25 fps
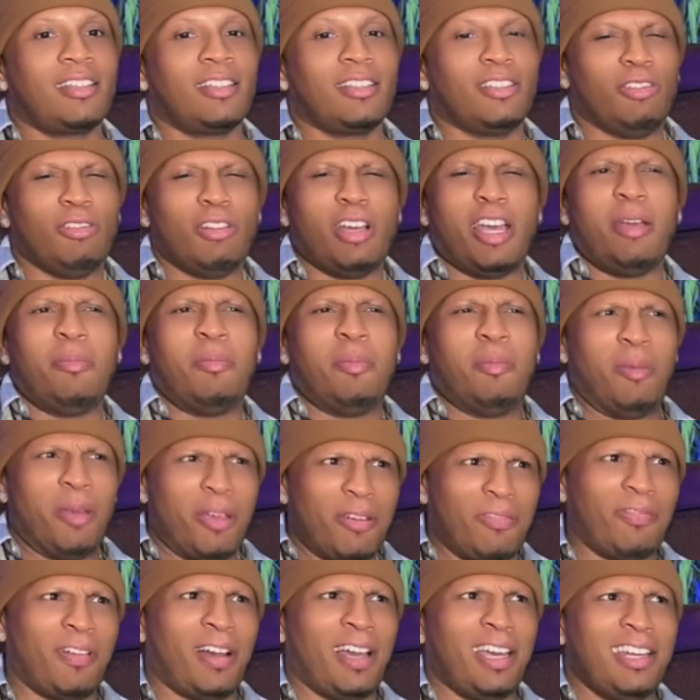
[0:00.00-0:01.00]
you're an MMA
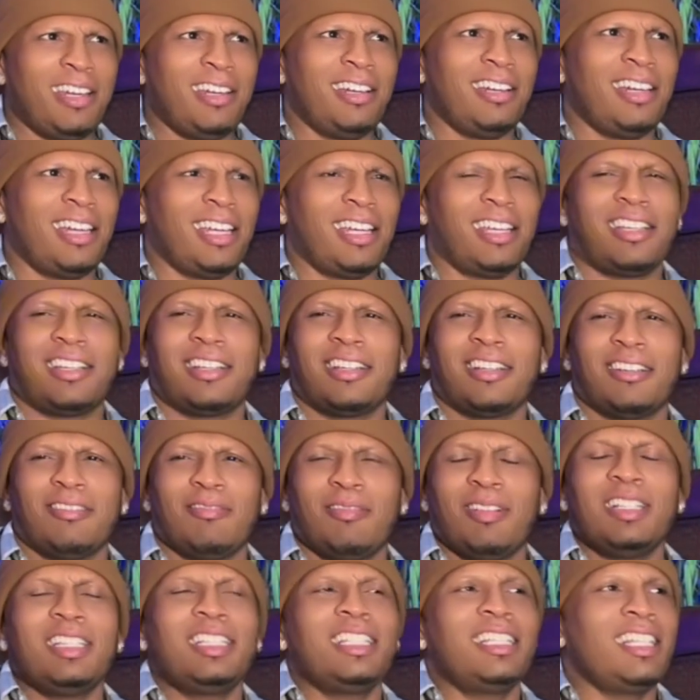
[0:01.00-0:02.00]
fighter? Like,
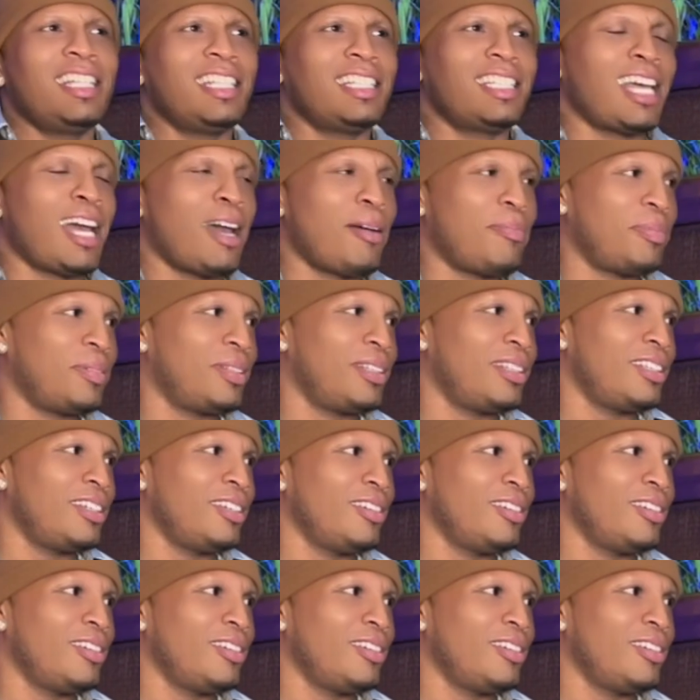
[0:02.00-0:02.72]
when did this happen?